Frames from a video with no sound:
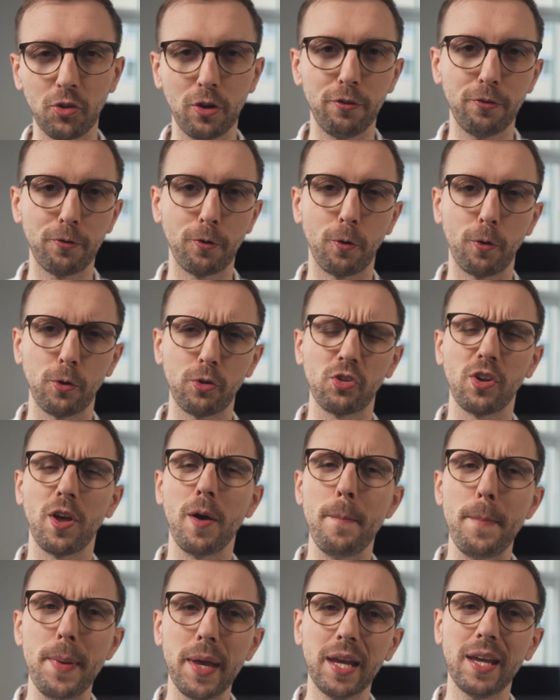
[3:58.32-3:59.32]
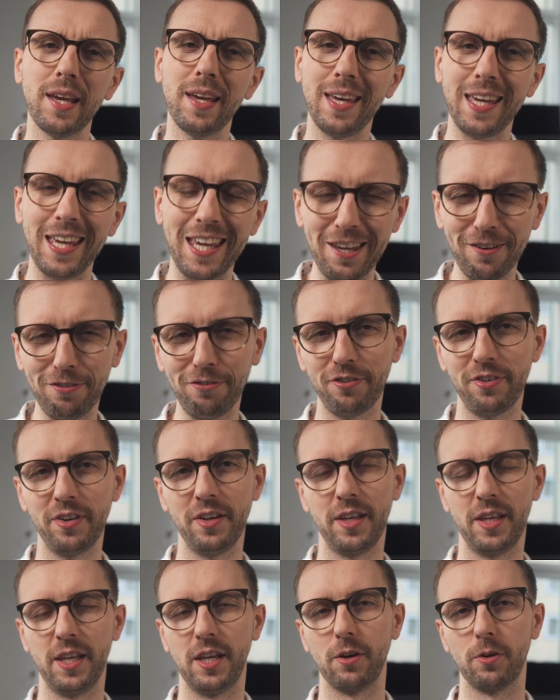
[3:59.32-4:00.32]
of course, a big if
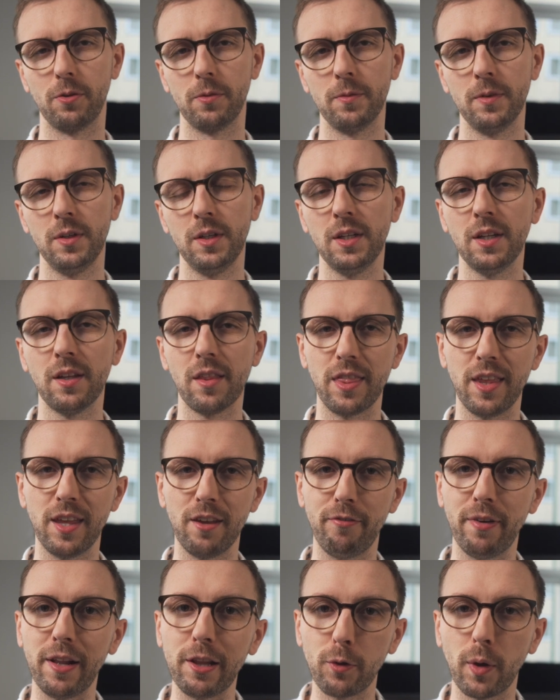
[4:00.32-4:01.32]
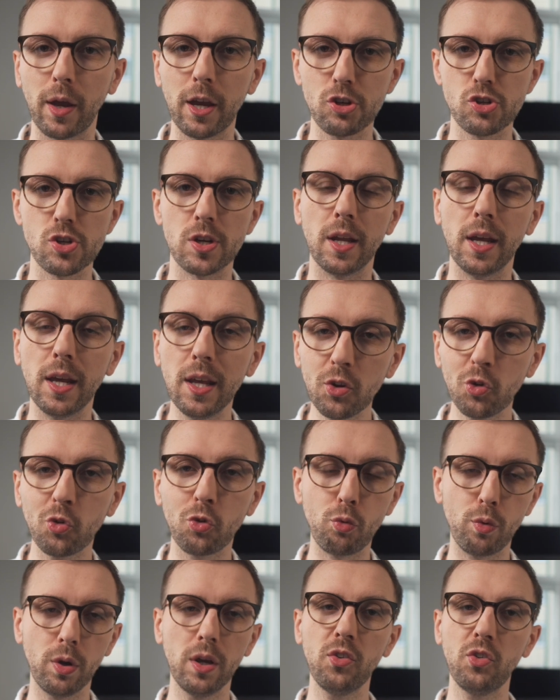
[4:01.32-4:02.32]
here. The valuation is
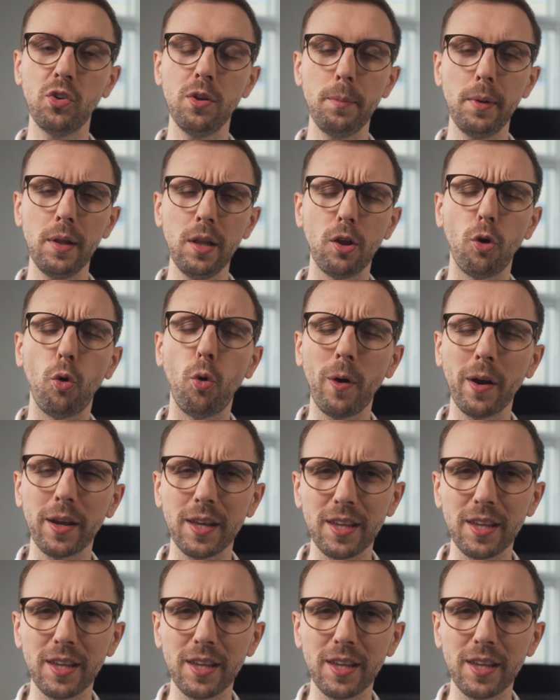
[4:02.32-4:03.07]
reasonable or